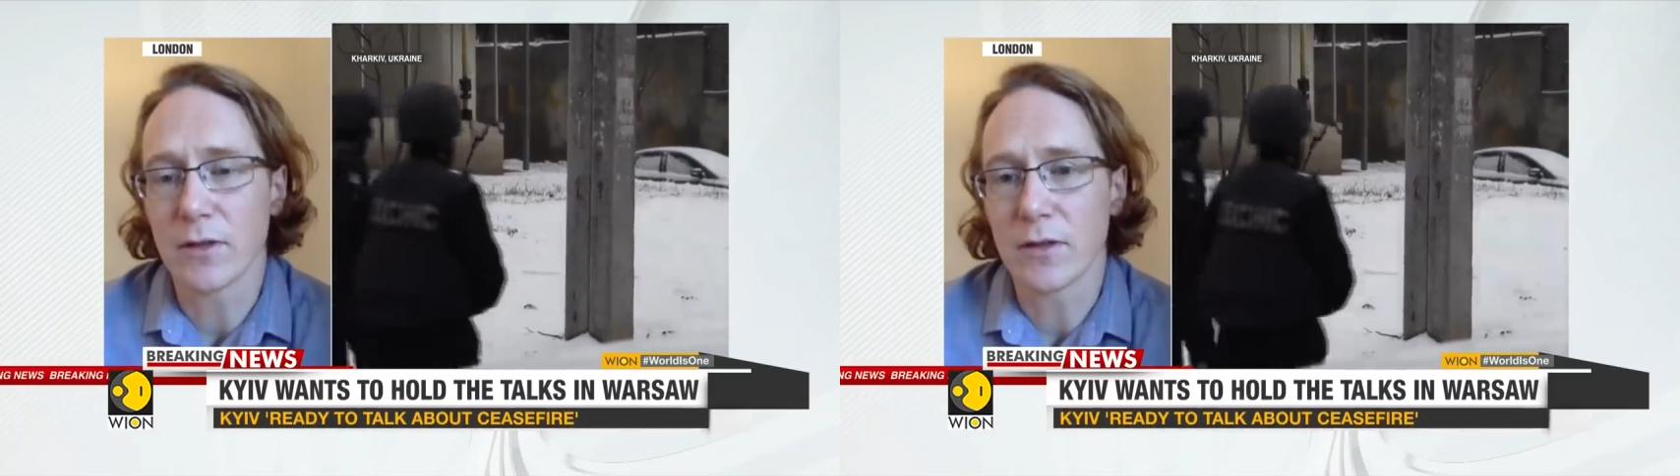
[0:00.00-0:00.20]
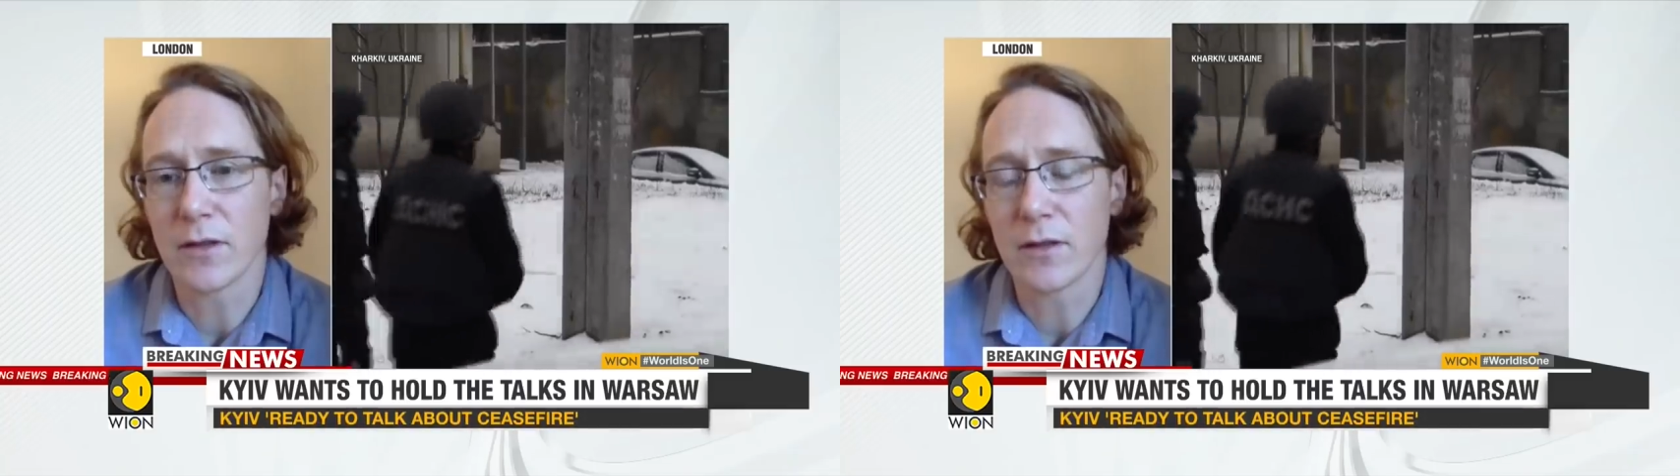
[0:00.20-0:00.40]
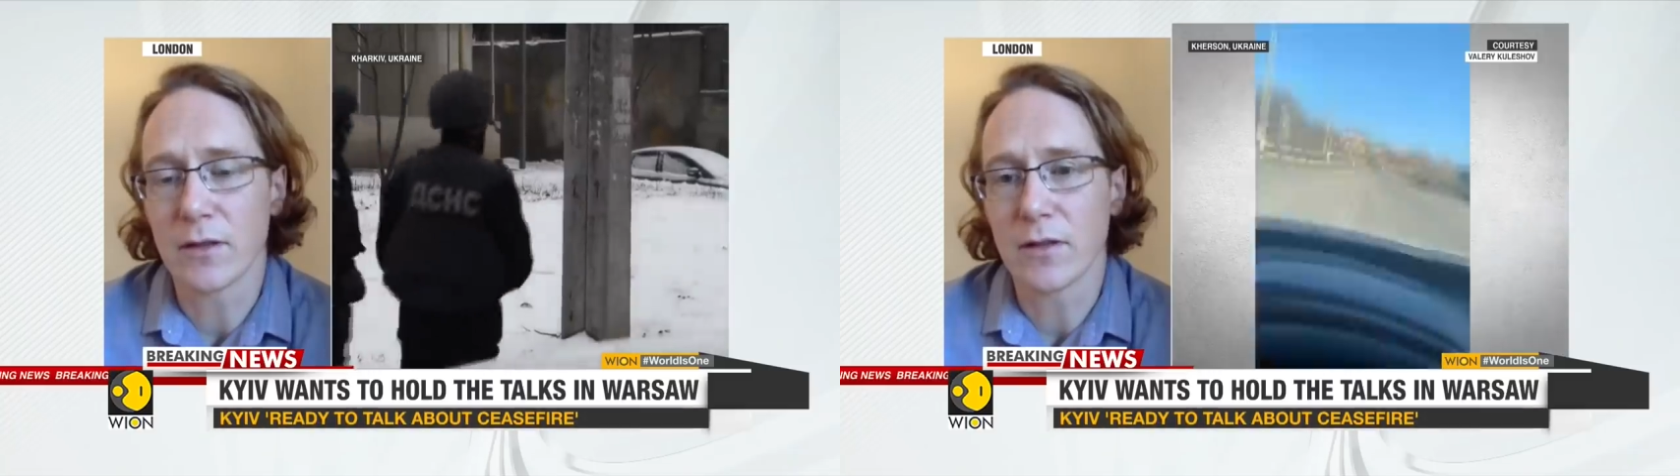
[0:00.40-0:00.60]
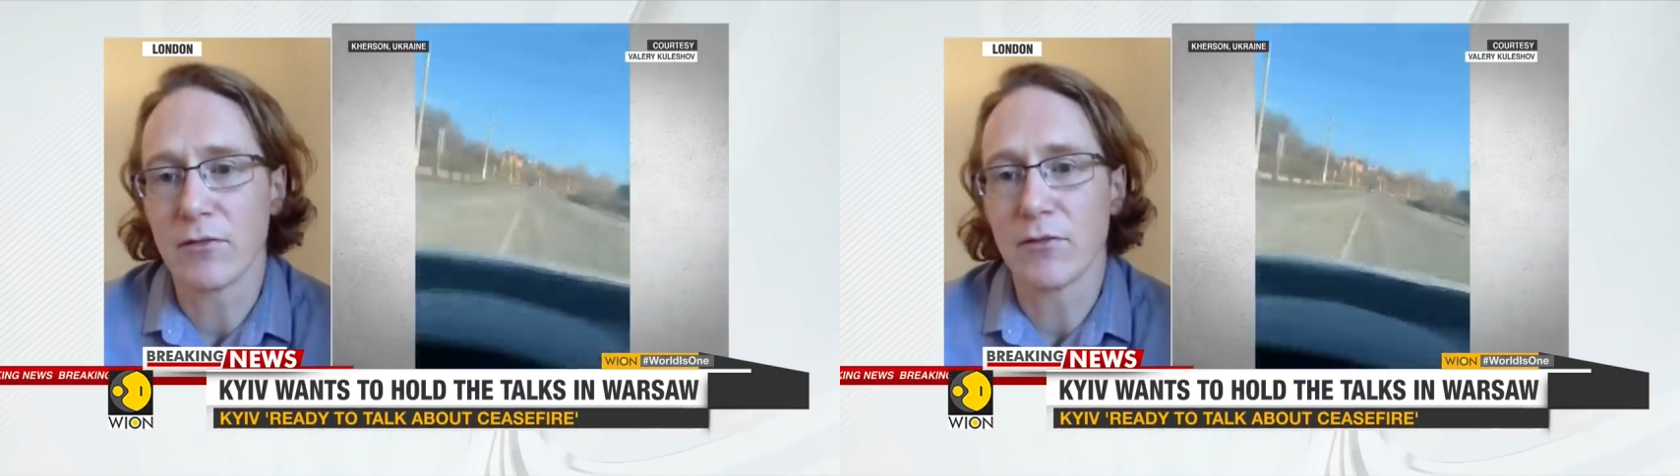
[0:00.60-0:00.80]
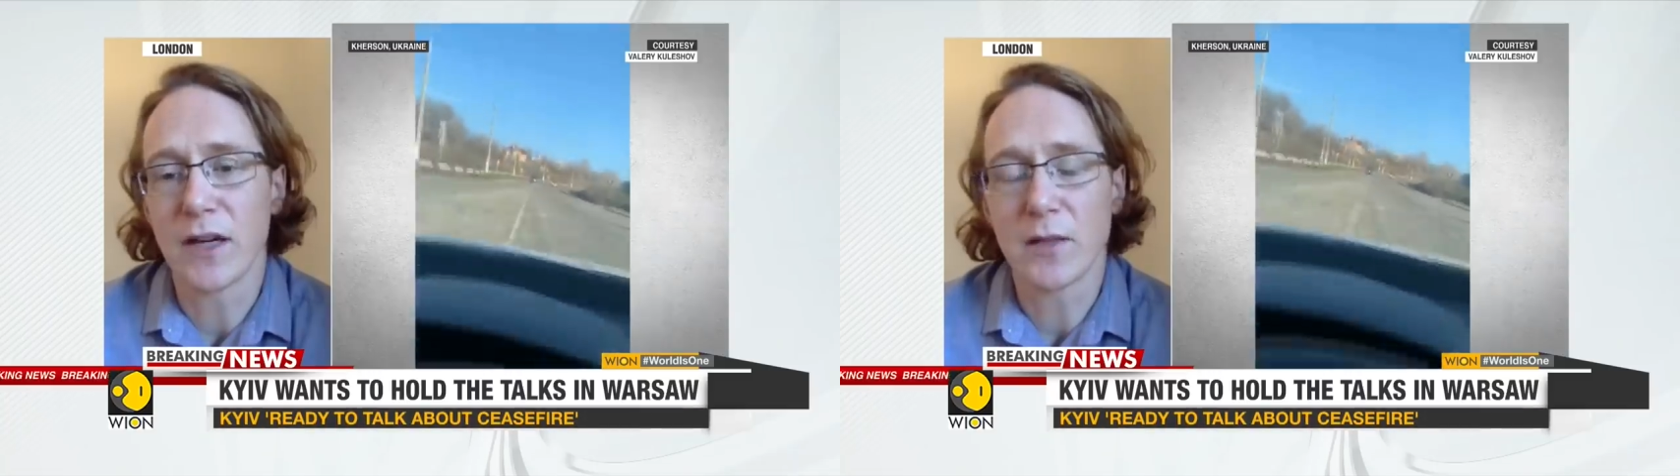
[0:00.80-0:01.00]
uh, they've
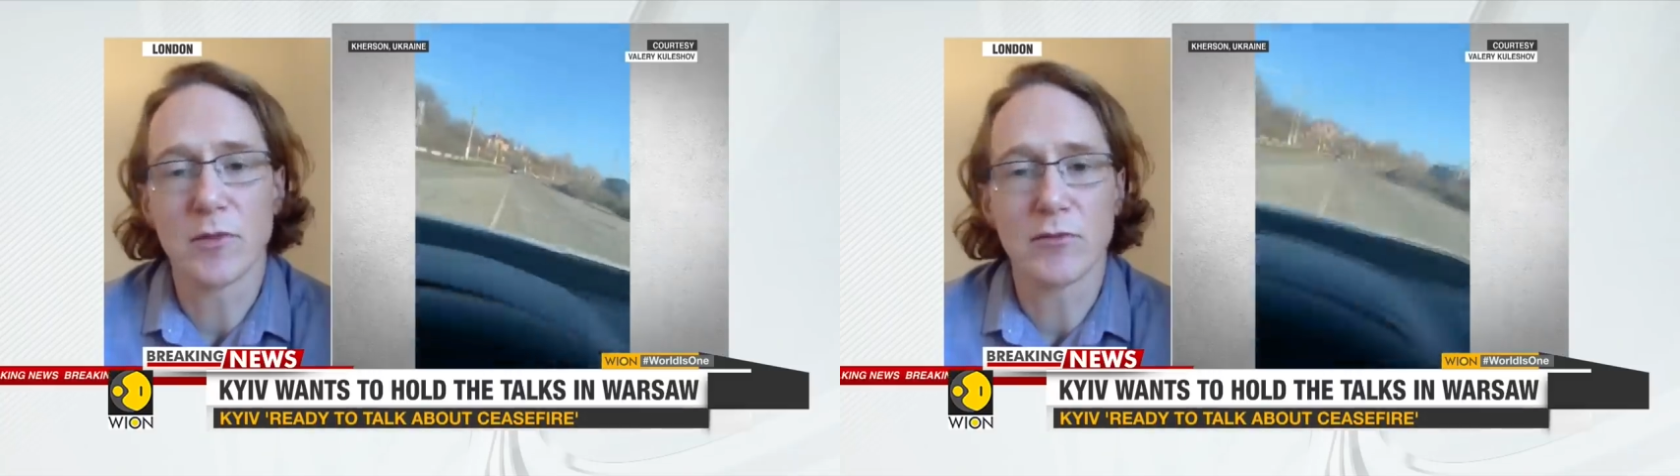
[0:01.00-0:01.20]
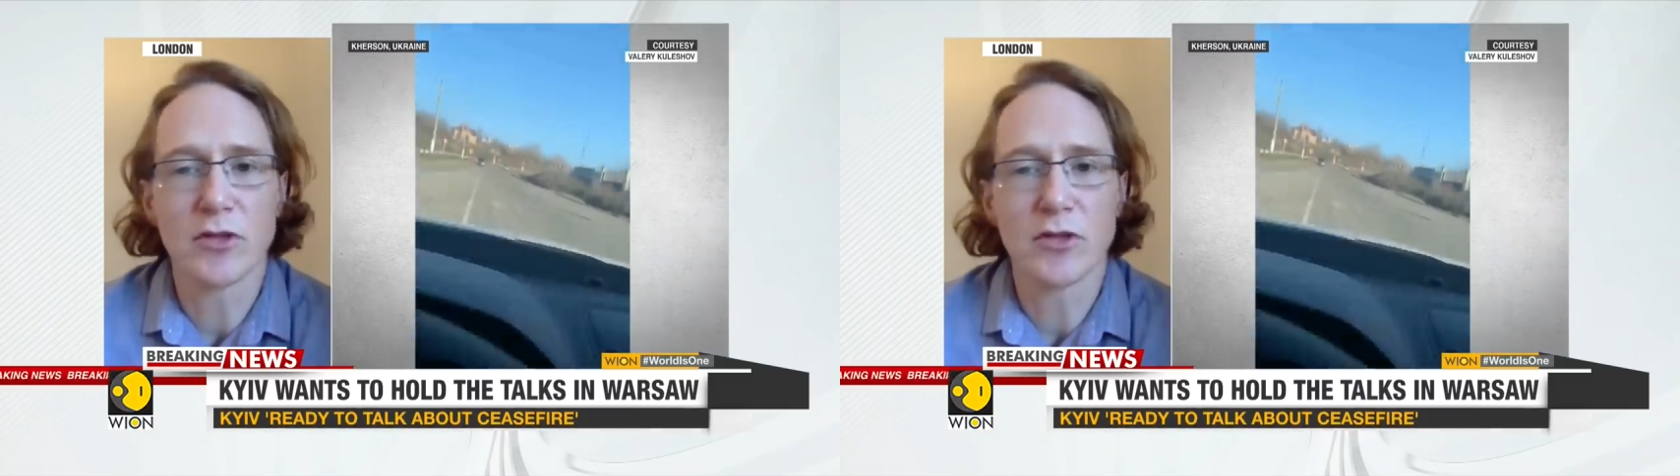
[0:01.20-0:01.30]
in fact been